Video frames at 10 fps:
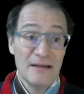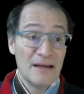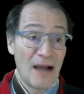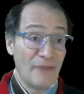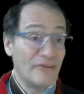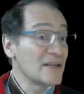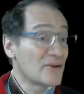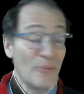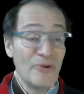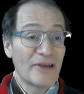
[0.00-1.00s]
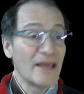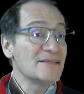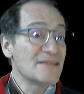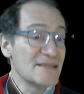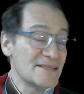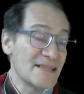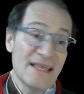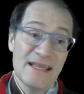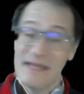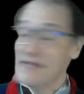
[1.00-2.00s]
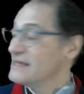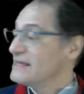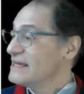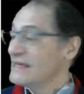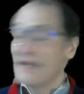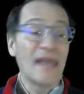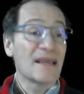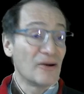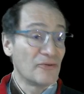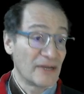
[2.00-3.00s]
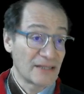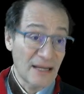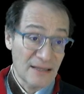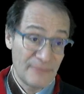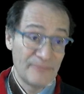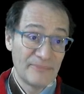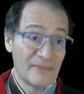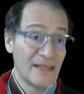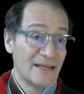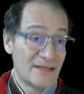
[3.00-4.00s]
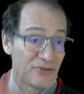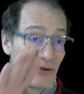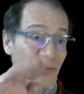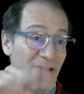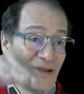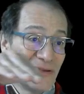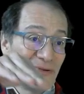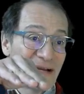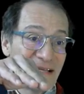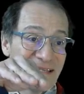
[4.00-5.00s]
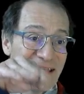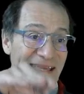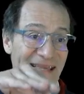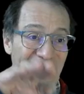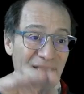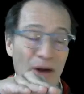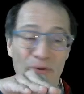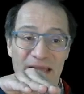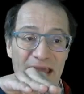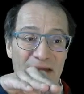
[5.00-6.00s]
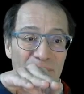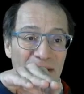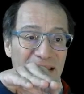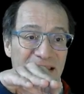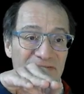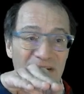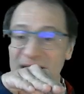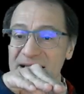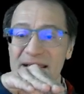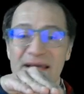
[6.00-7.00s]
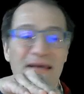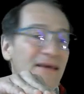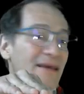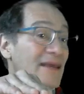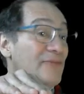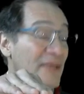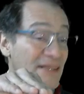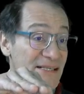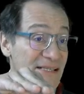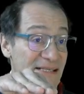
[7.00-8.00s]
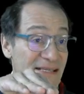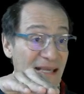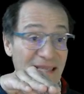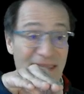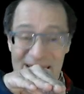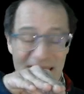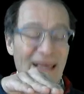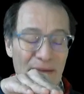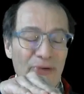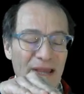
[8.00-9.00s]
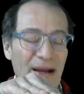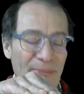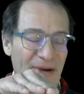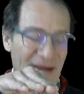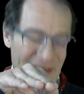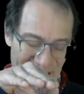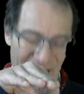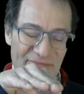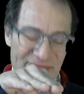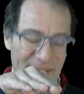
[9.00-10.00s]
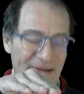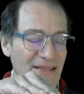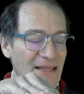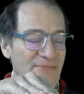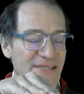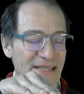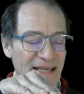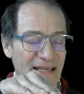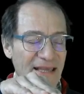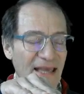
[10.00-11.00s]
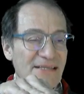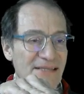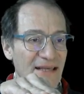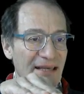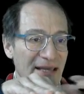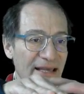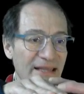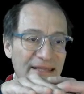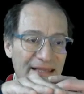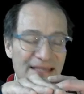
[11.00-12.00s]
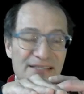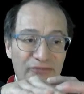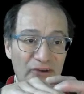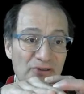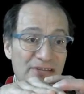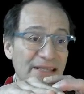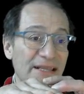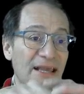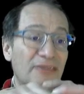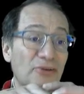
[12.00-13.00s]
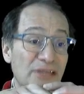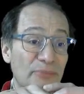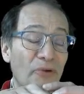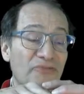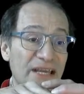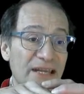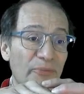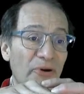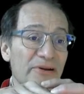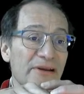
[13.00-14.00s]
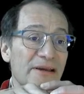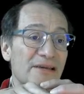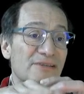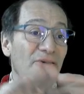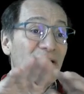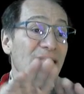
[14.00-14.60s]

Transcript: A very common case is the angle of attack. So you can see how the aeroplane is flying. If we have several times the case, it is frozen, it doesn't move anymore. So even